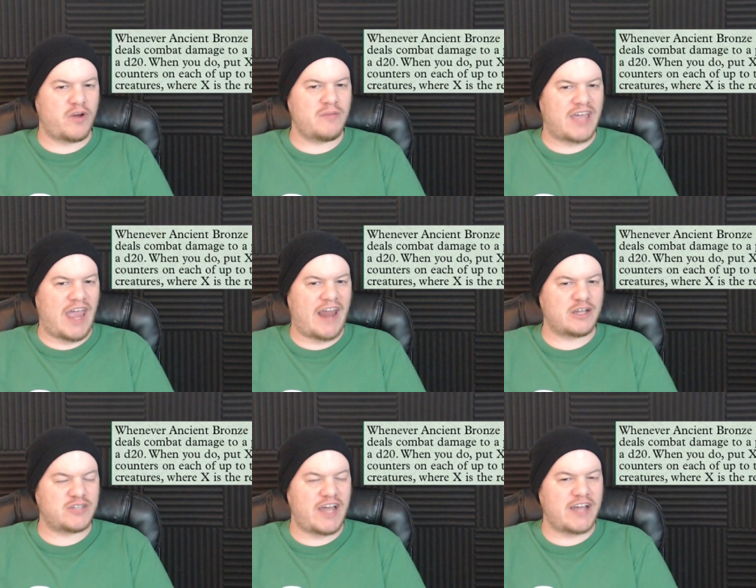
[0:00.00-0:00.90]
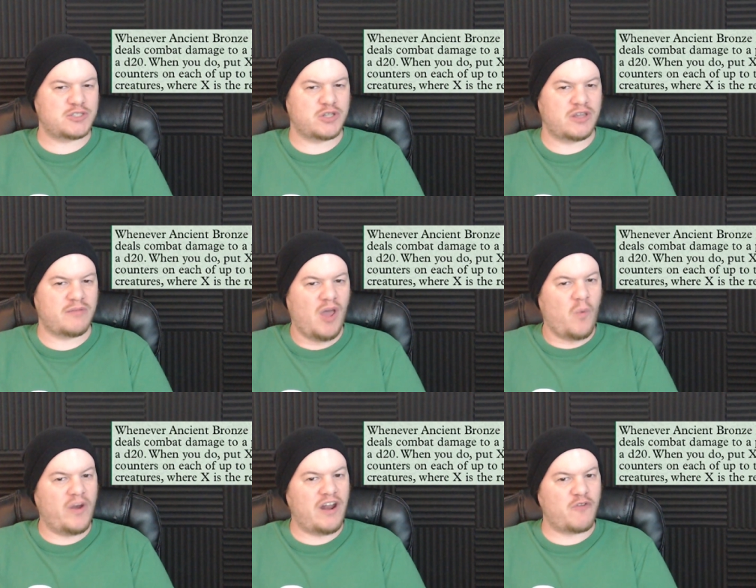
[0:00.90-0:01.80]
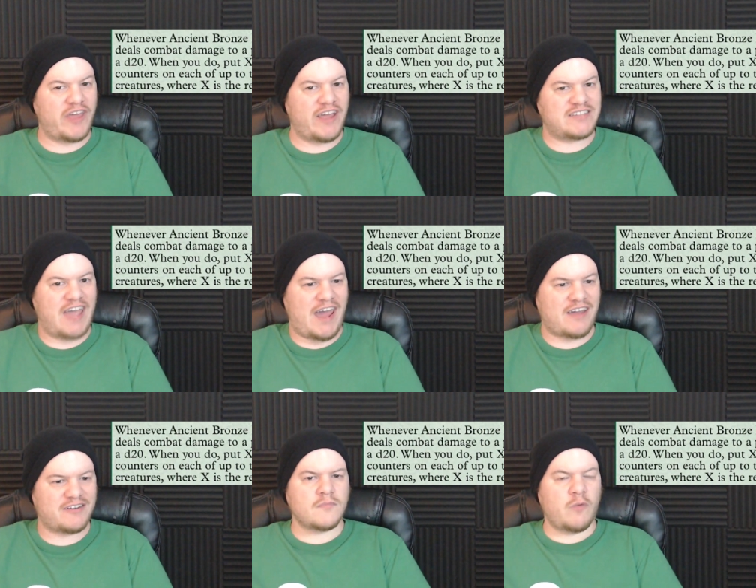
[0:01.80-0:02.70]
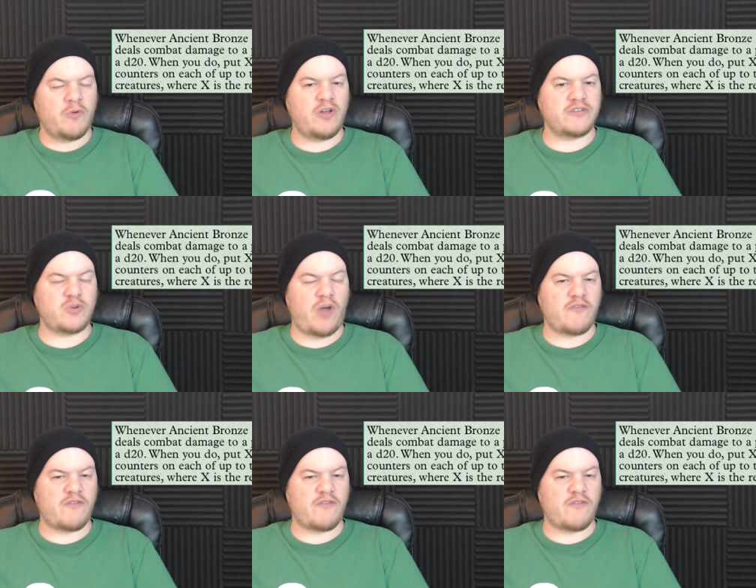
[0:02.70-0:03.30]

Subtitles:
mechanic attached to them whenever they attack. We also have